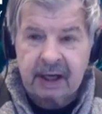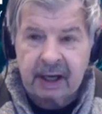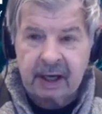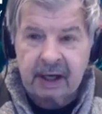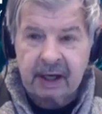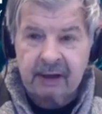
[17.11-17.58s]

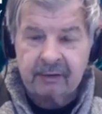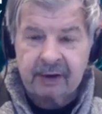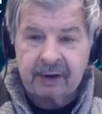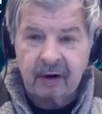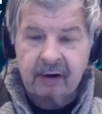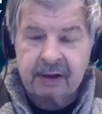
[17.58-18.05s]
and
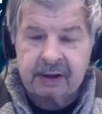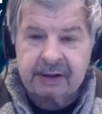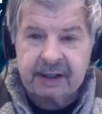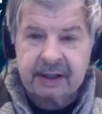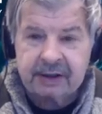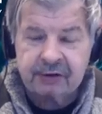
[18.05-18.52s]
the
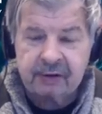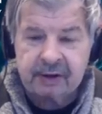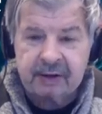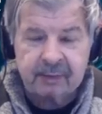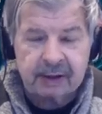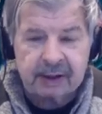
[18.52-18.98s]
architectural
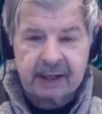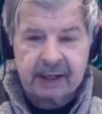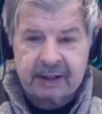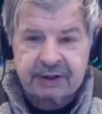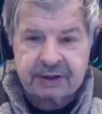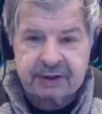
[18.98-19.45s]

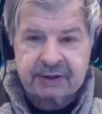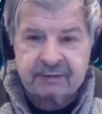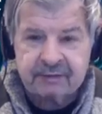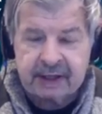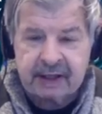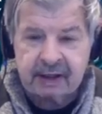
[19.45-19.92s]
implications
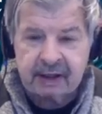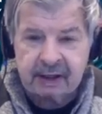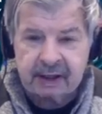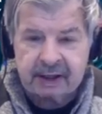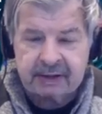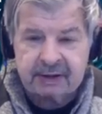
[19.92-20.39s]
of data
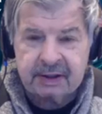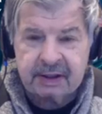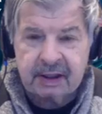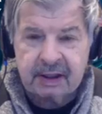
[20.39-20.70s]
lakes.